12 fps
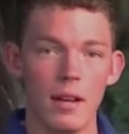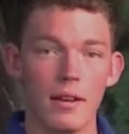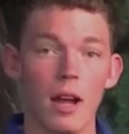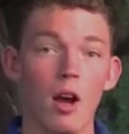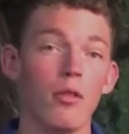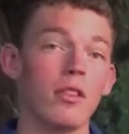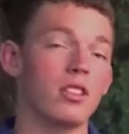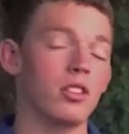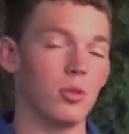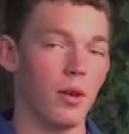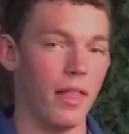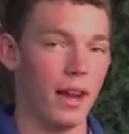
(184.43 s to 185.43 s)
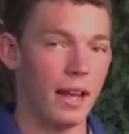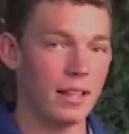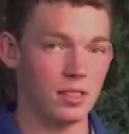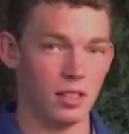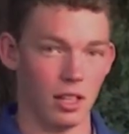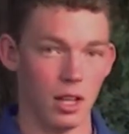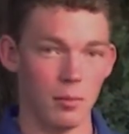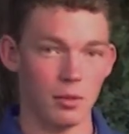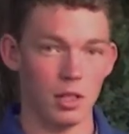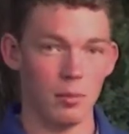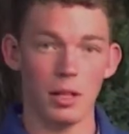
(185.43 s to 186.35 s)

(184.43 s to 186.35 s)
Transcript: Now, this is where that s thing comes in